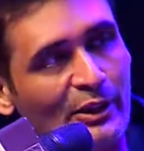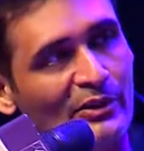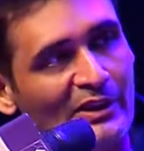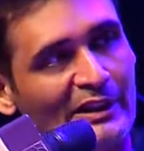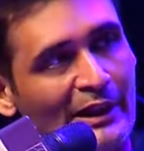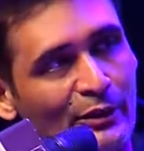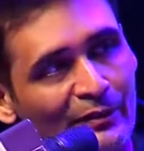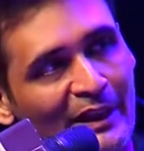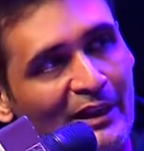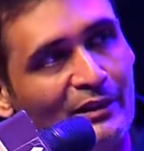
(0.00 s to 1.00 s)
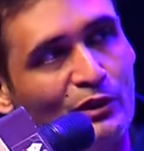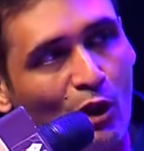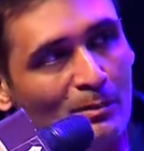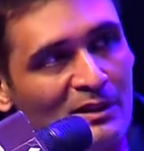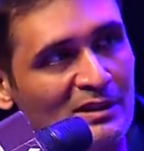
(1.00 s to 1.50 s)
to see that you've taken
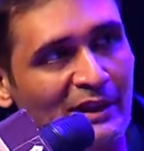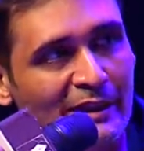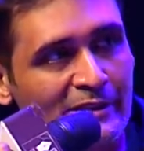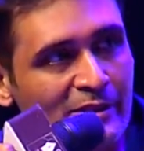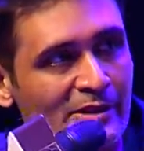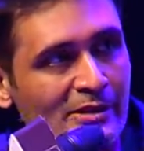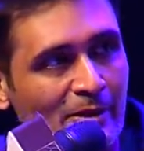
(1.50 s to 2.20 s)
normal slices